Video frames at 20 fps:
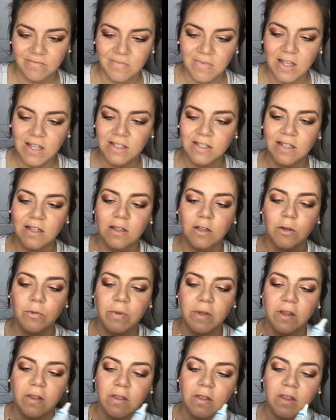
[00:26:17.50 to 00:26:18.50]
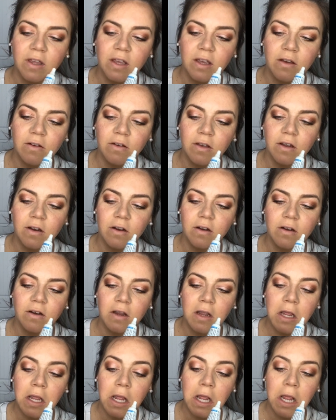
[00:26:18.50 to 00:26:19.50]
that's a little bit thick out here.
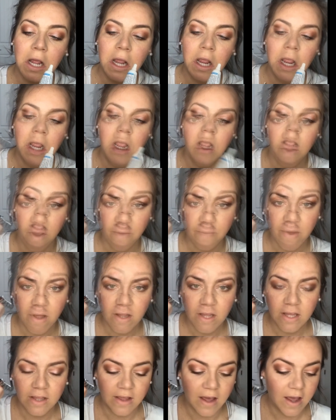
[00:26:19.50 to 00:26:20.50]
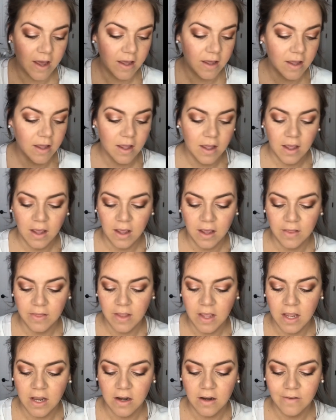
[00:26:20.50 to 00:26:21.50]
Anyway, about like that. And
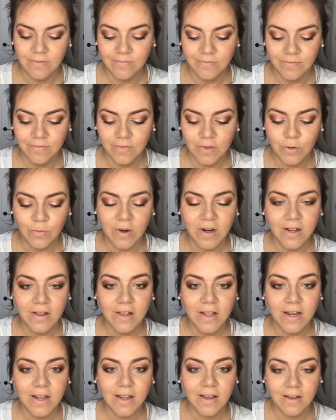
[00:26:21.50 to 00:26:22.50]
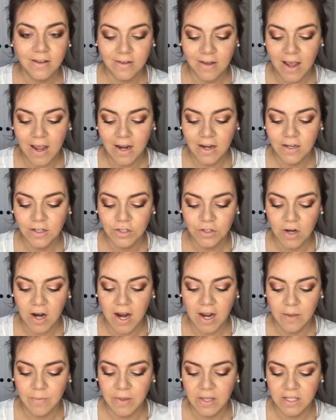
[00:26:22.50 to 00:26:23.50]
then you wanna let it kind of
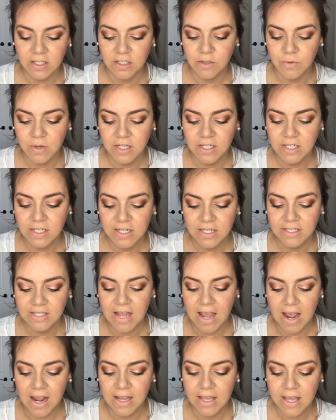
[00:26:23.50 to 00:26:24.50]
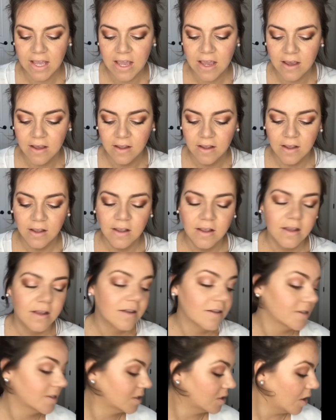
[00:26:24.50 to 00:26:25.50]
dry because you want it to get tacky.
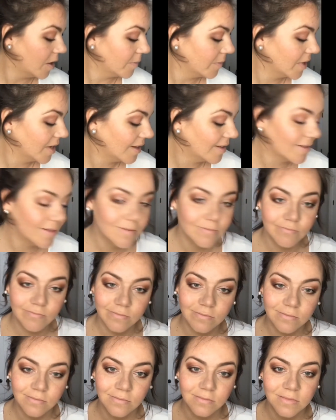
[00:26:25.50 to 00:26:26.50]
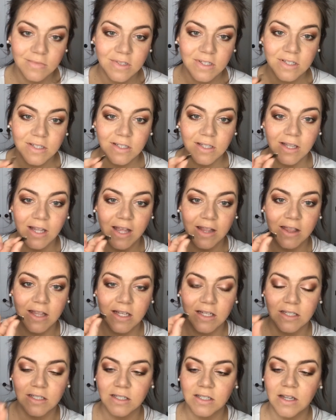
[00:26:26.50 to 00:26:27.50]
So I'm gonna let
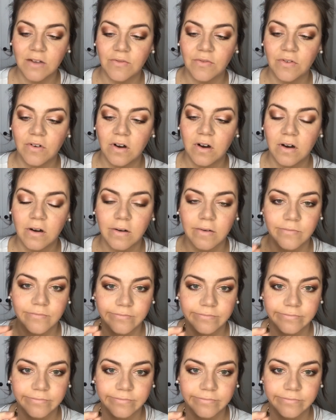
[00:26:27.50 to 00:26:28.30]
this sit for